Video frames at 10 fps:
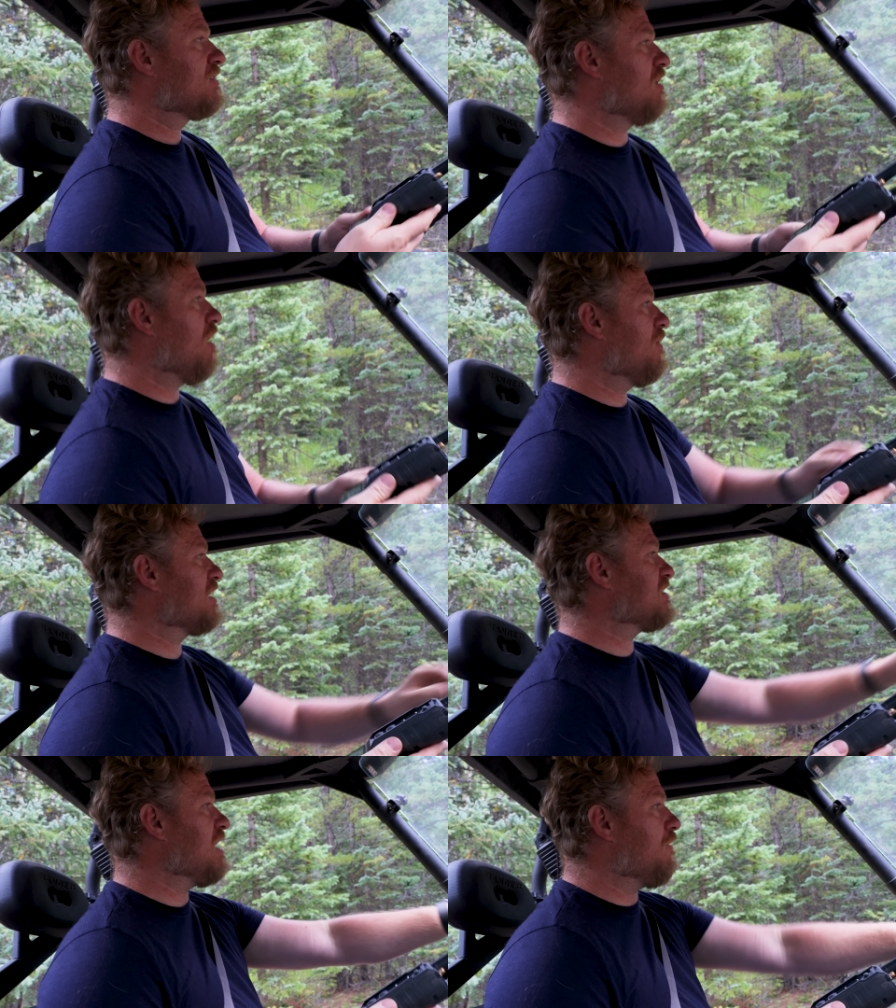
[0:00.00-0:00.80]
So I want
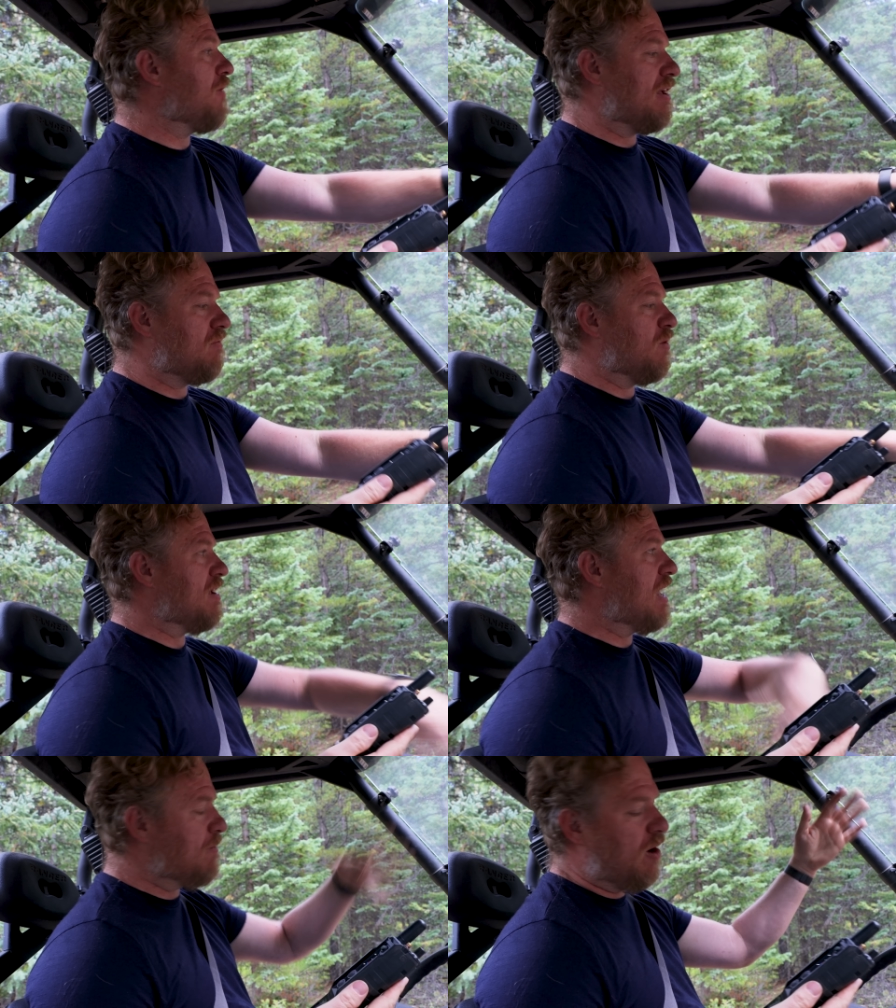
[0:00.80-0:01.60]
to see if we
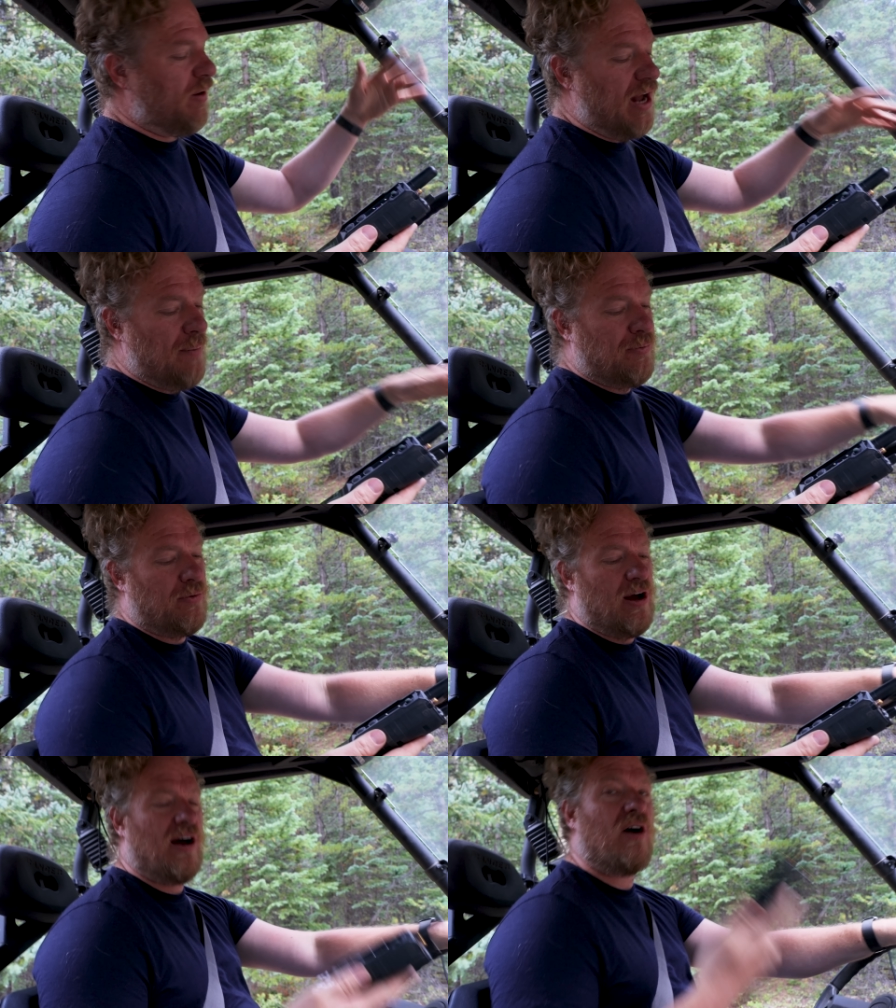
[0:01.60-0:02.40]
keep going up
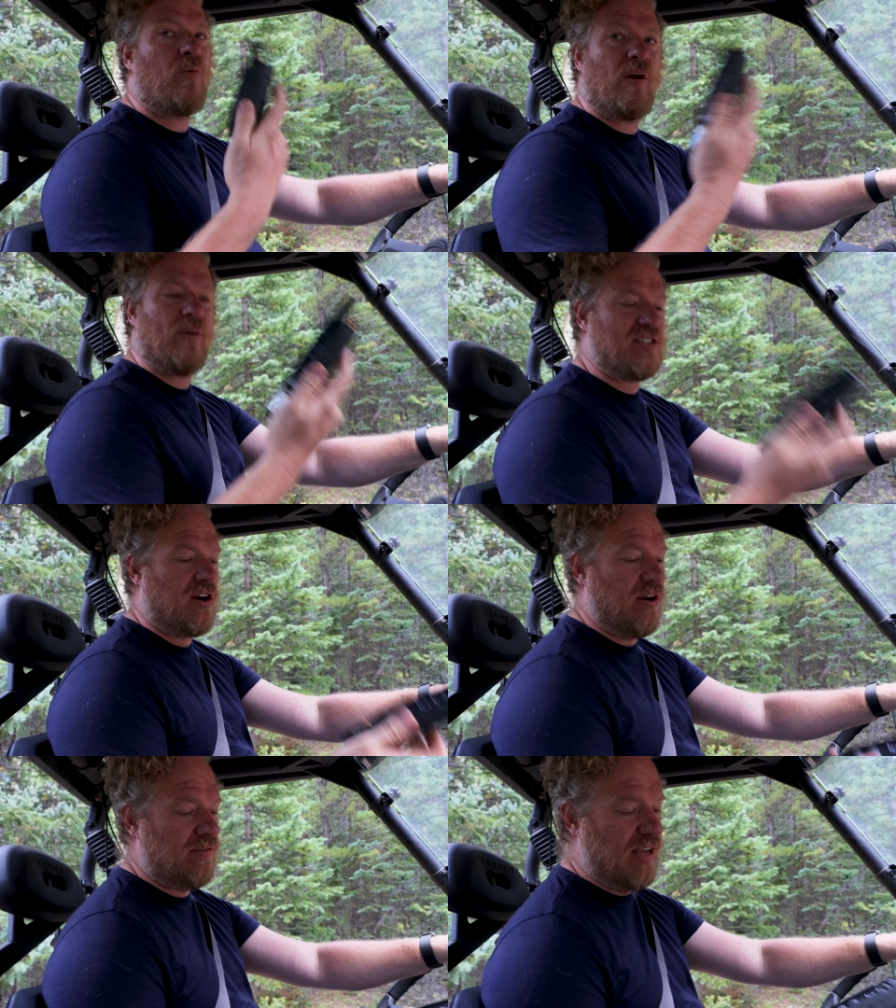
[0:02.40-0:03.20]
when we
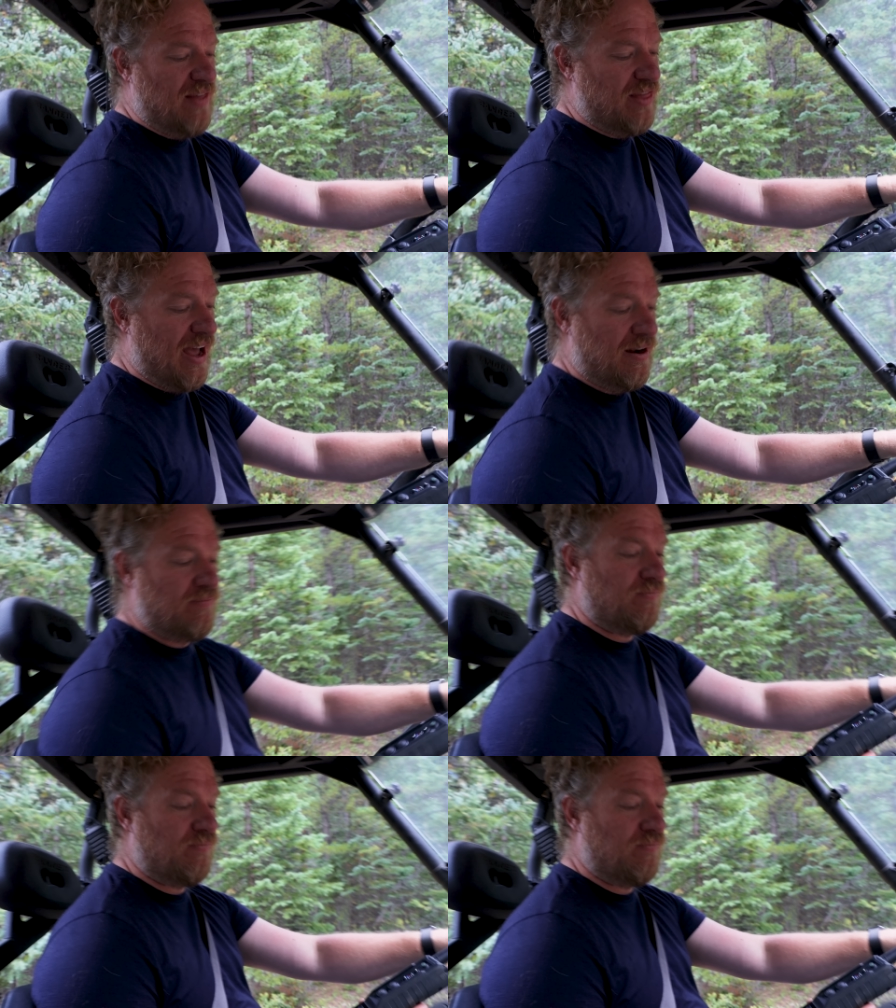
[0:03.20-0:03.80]
start getting that